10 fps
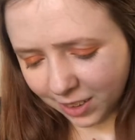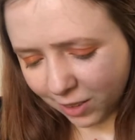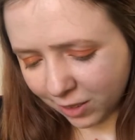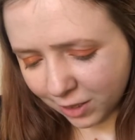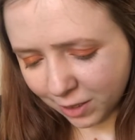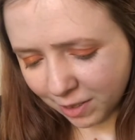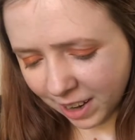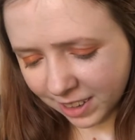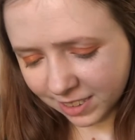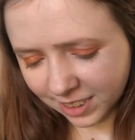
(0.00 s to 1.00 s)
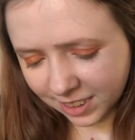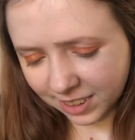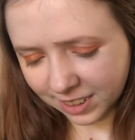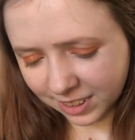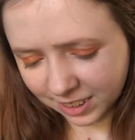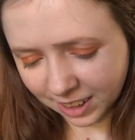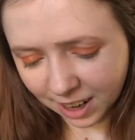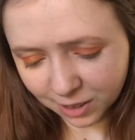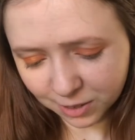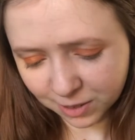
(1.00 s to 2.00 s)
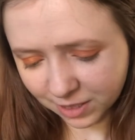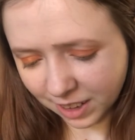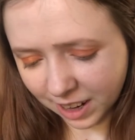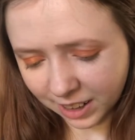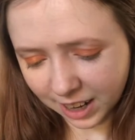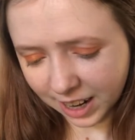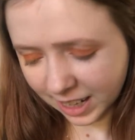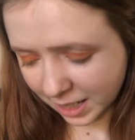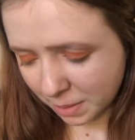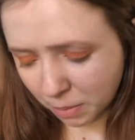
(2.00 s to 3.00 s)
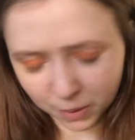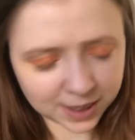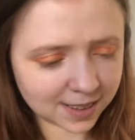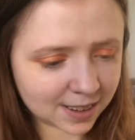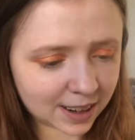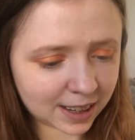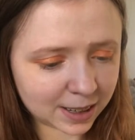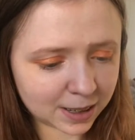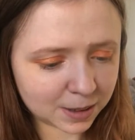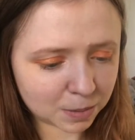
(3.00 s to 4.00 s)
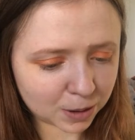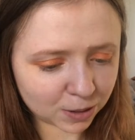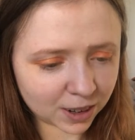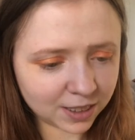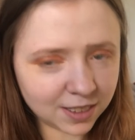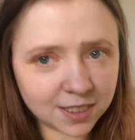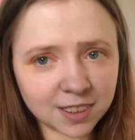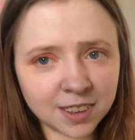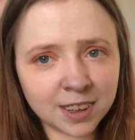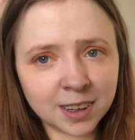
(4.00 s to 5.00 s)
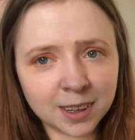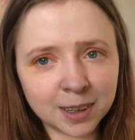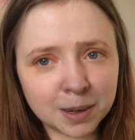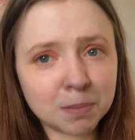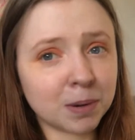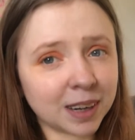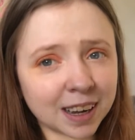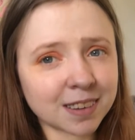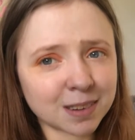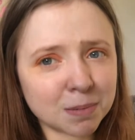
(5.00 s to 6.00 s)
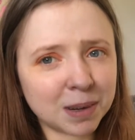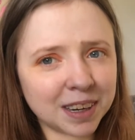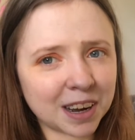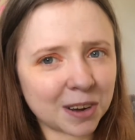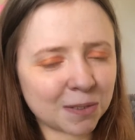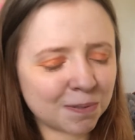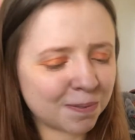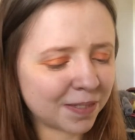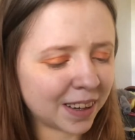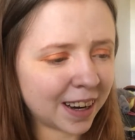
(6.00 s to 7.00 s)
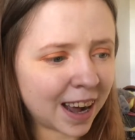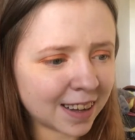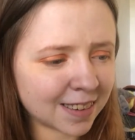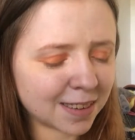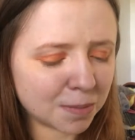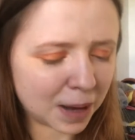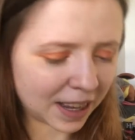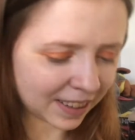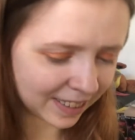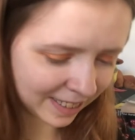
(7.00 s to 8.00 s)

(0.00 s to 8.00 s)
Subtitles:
You could have had cuddles at any point today, my friend, but it has to be now. It has to be.